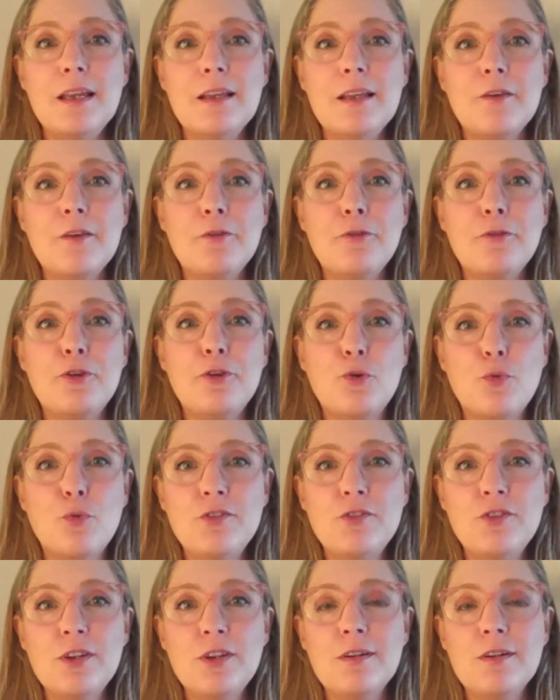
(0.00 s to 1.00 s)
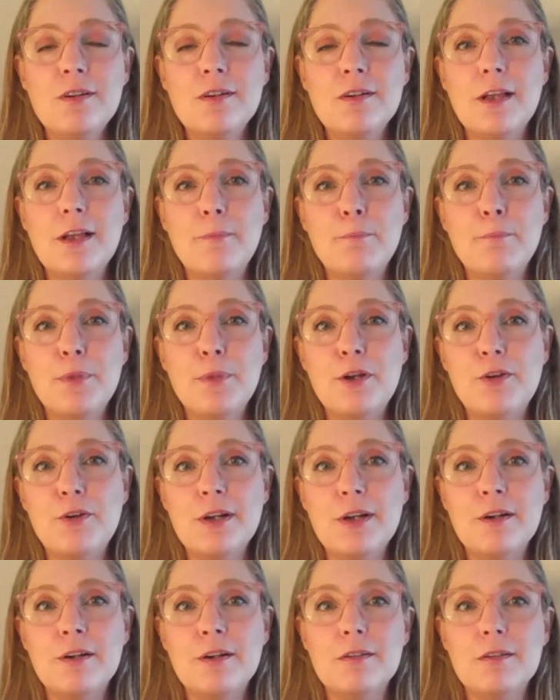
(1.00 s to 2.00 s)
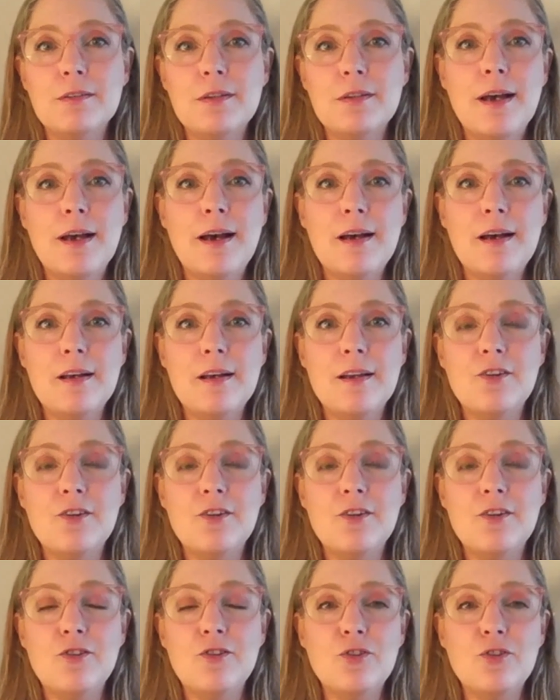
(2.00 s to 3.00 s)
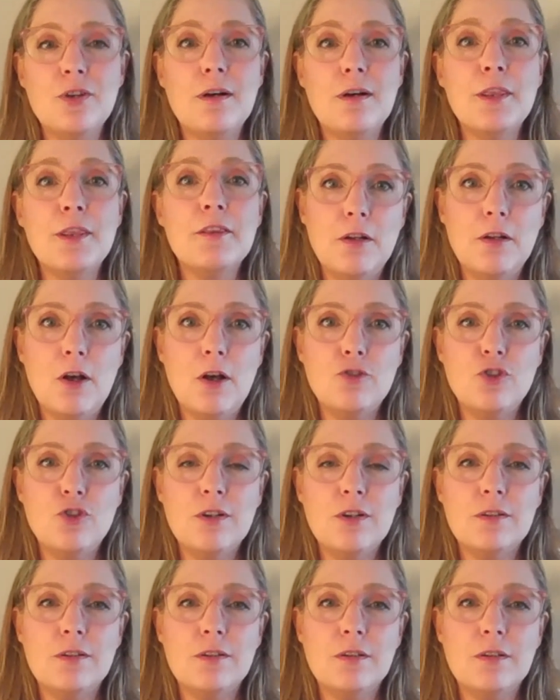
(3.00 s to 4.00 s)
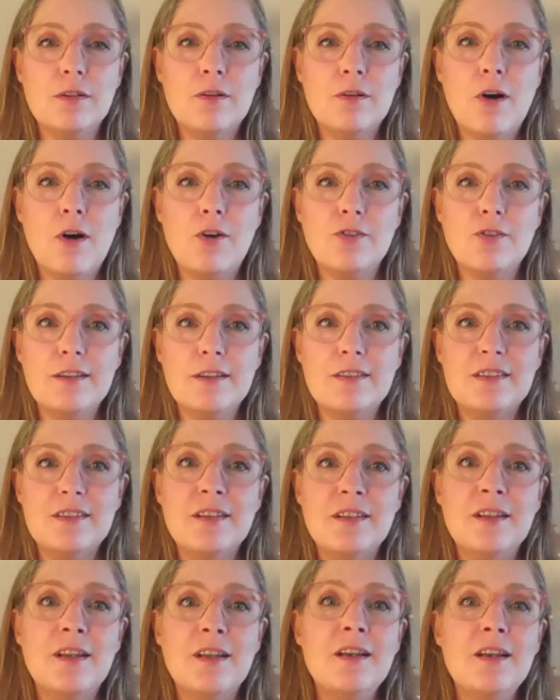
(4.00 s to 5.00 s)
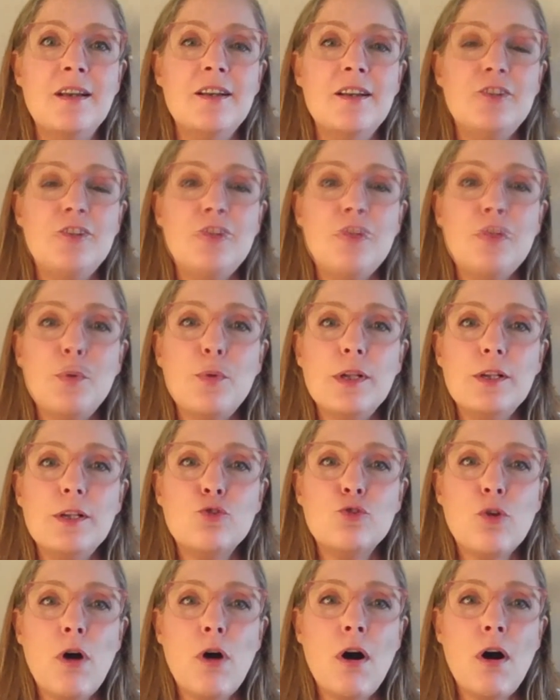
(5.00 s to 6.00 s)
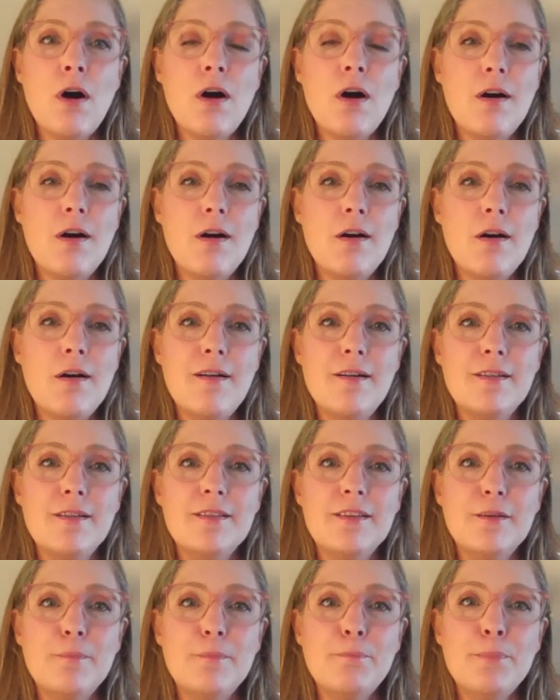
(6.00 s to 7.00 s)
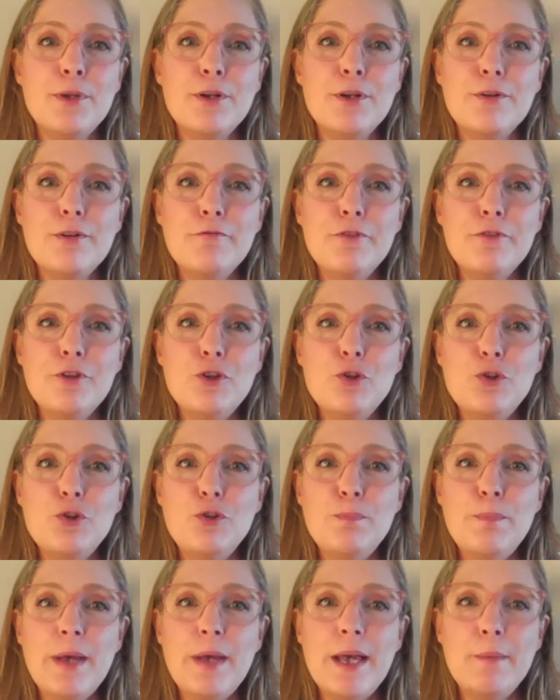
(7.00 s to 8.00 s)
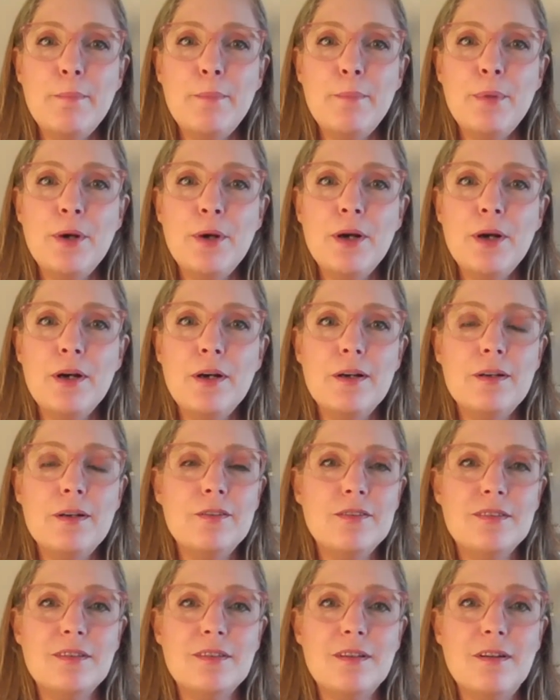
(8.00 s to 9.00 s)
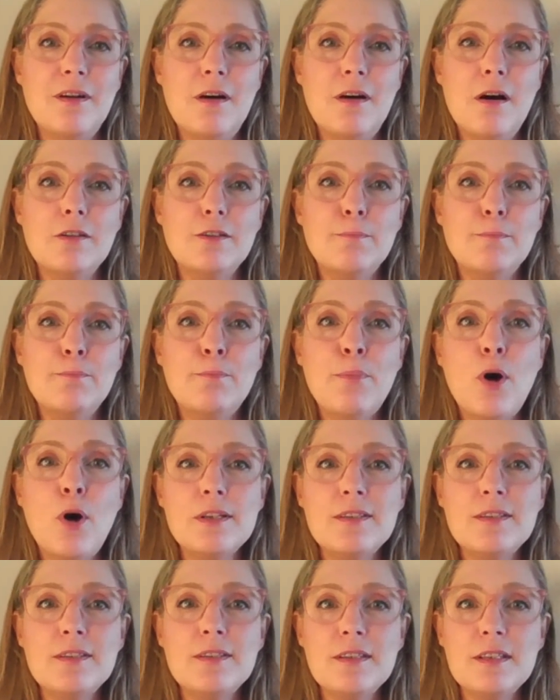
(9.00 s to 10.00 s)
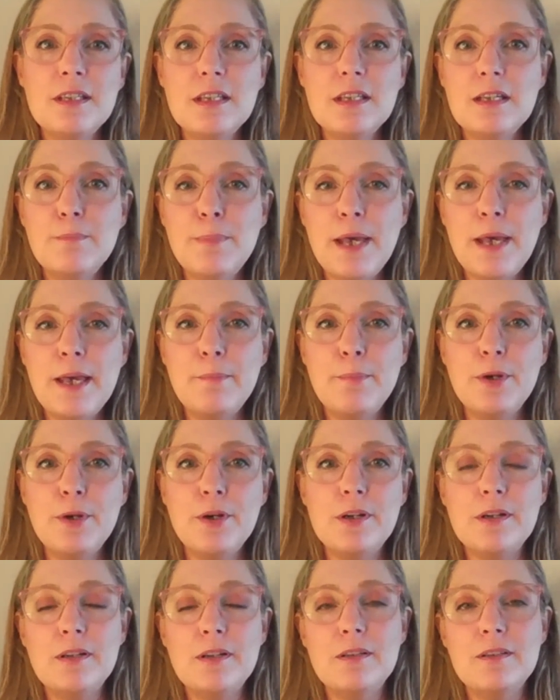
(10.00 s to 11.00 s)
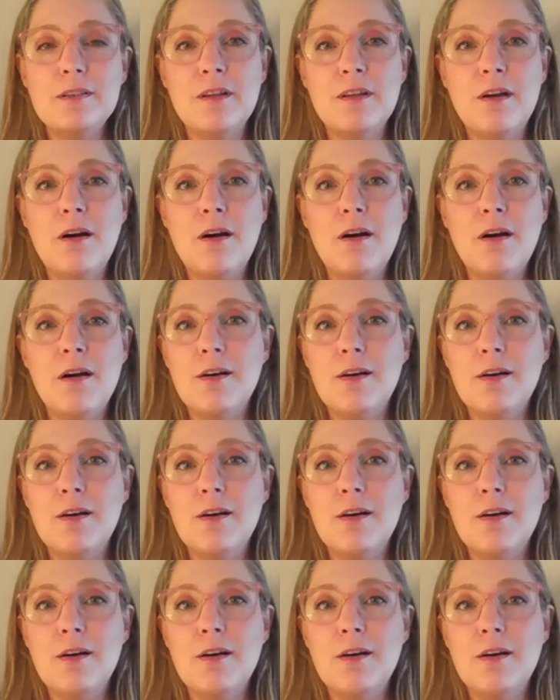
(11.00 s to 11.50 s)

in a theoretical, empirical, and methodological context. So they will draw on peer-reviewed papers, on policy papers,